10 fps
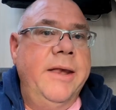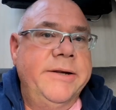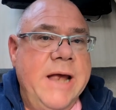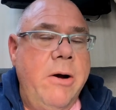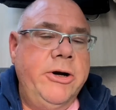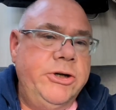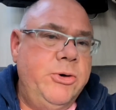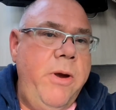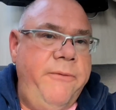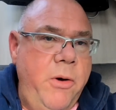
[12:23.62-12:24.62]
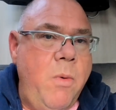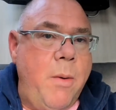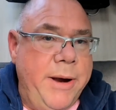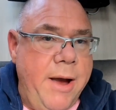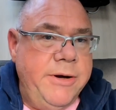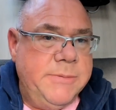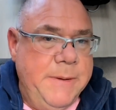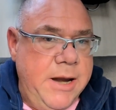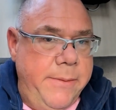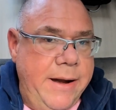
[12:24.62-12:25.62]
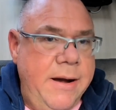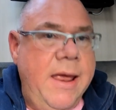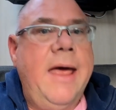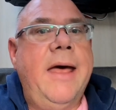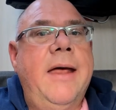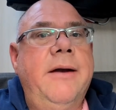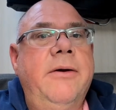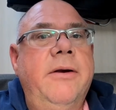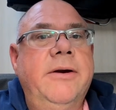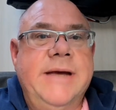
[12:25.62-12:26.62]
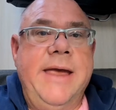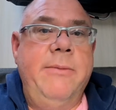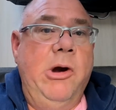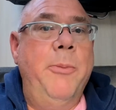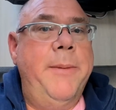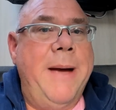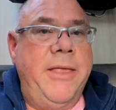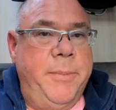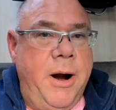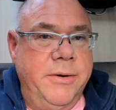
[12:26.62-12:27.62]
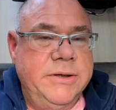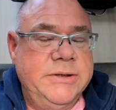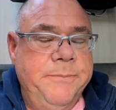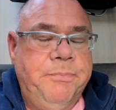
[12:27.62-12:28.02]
So I'll just talk you through what we're going to be doing and tell you a little bit about the products.